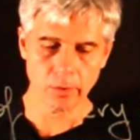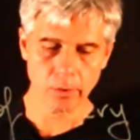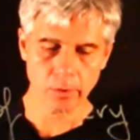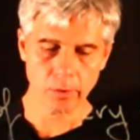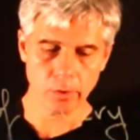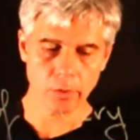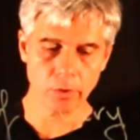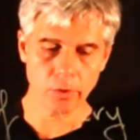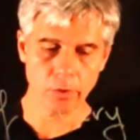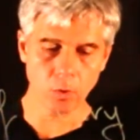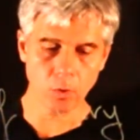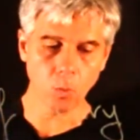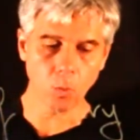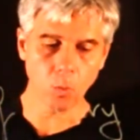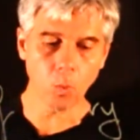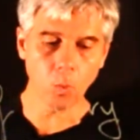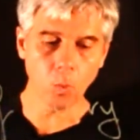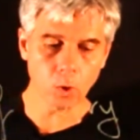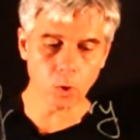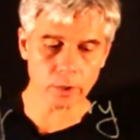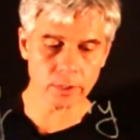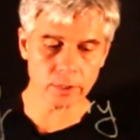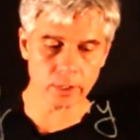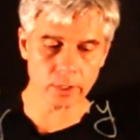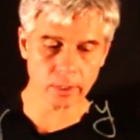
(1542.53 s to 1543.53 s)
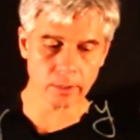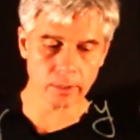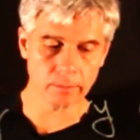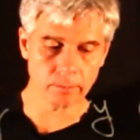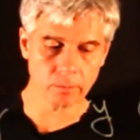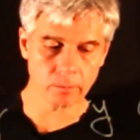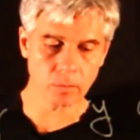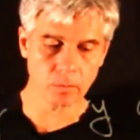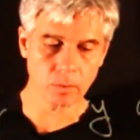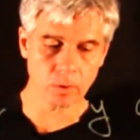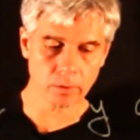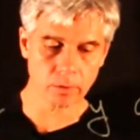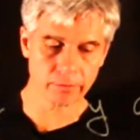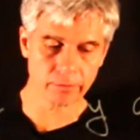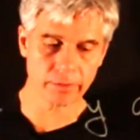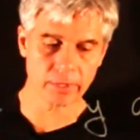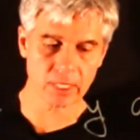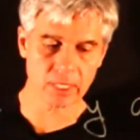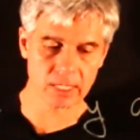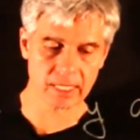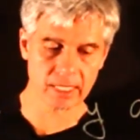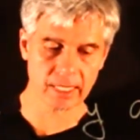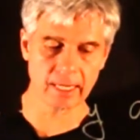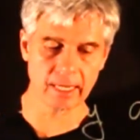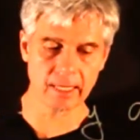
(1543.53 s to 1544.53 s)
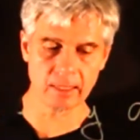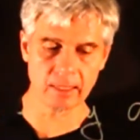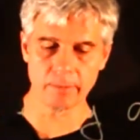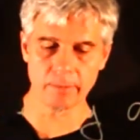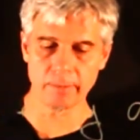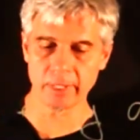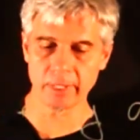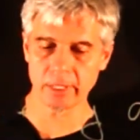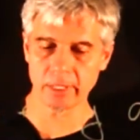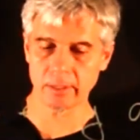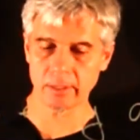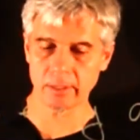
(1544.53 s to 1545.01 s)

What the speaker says: the order of this element.